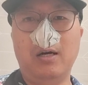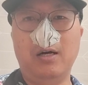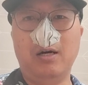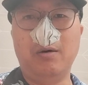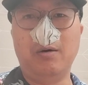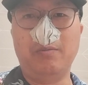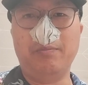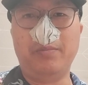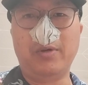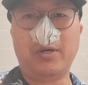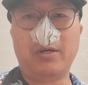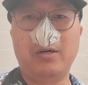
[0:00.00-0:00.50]

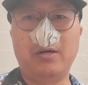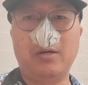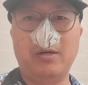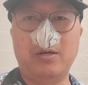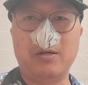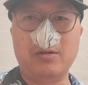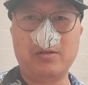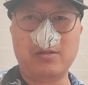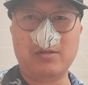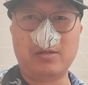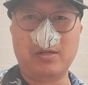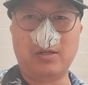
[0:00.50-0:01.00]

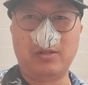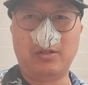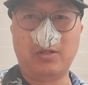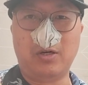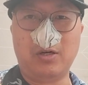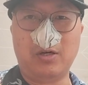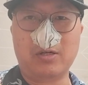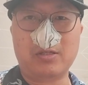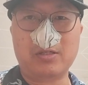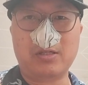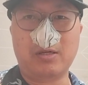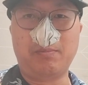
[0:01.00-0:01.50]
because
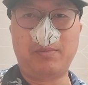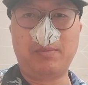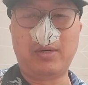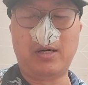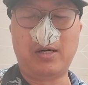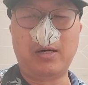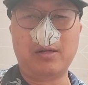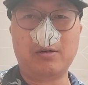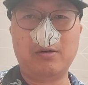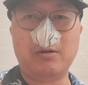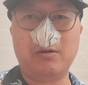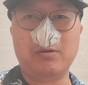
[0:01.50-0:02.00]
toxic
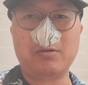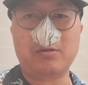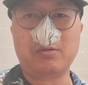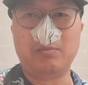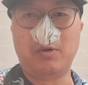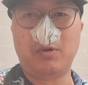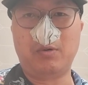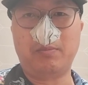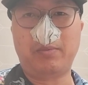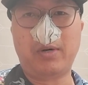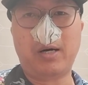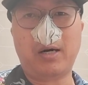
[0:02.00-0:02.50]
particle,
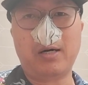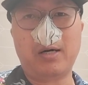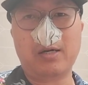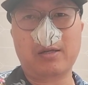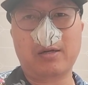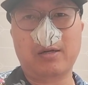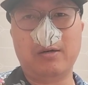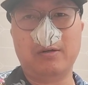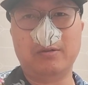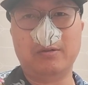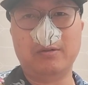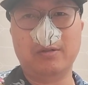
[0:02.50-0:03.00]
small
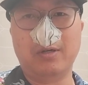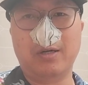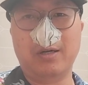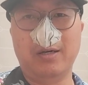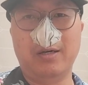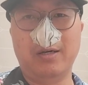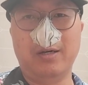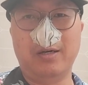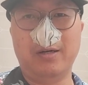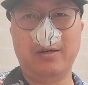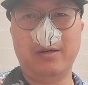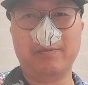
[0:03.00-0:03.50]
particle,
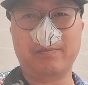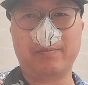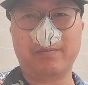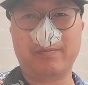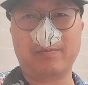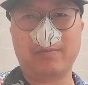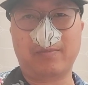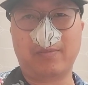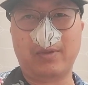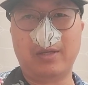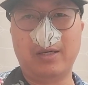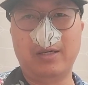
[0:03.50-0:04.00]

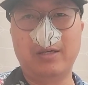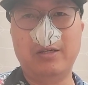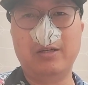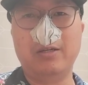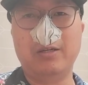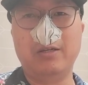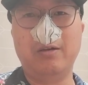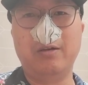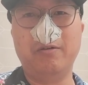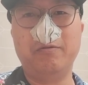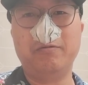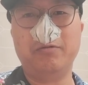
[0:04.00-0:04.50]

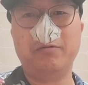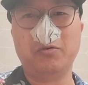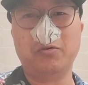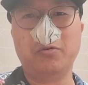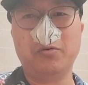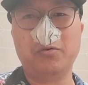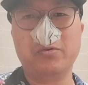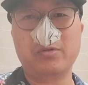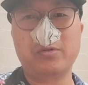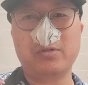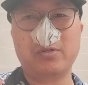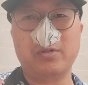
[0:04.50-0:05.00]

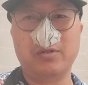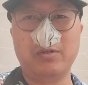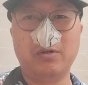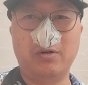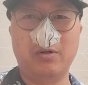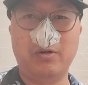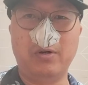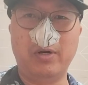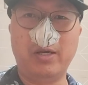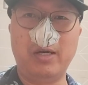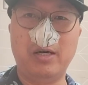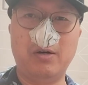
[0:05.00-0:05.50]
influence
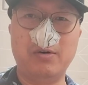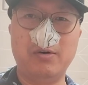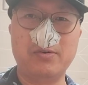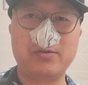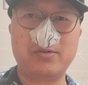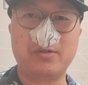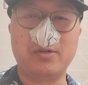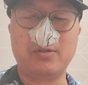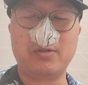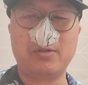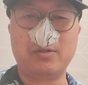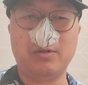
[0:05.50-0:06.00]
your
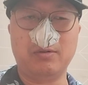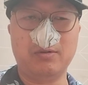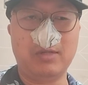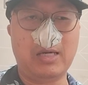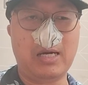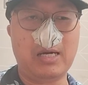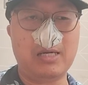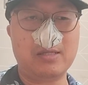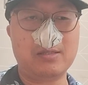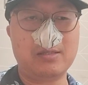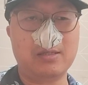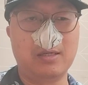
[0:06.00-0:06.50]
health. So
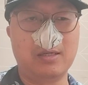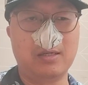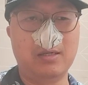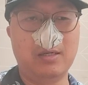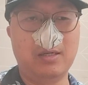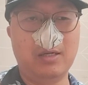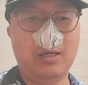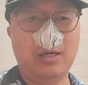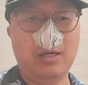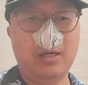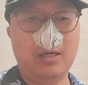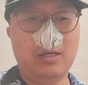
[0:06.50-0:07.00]
that's
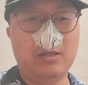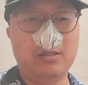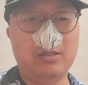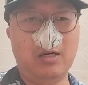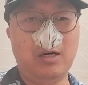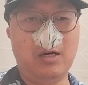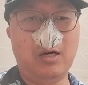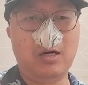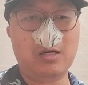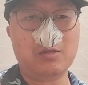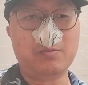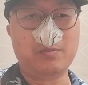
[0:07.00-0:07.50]
the
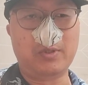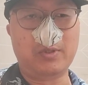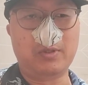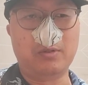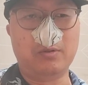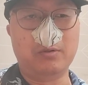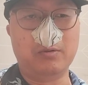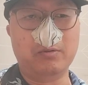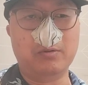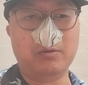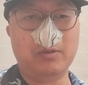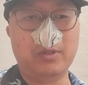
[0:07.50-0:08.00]

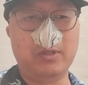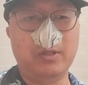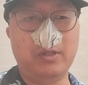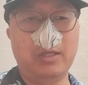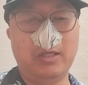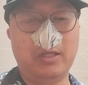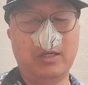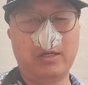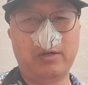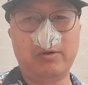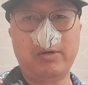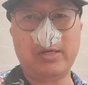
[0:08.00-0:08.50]
hospital
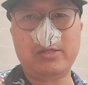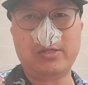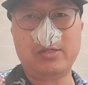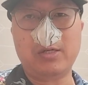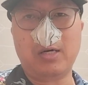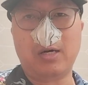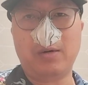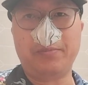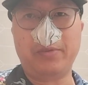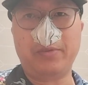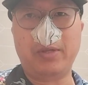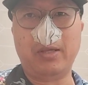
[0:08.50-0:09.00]
did a great
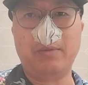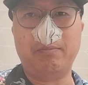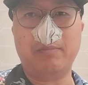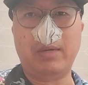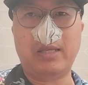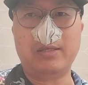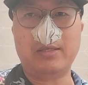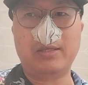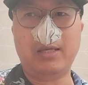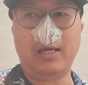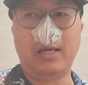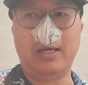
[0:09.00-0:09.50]
job. They
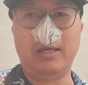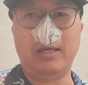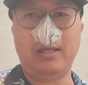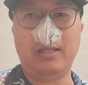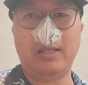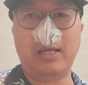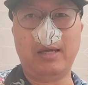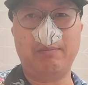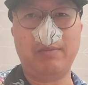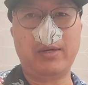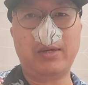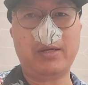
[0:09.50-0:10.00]
maintain,
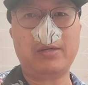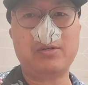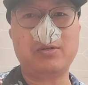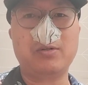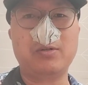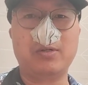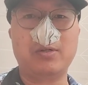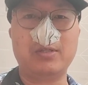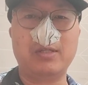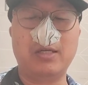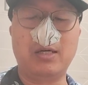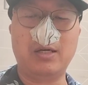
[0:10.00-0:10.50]
they make
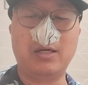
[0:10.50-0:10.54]
sure the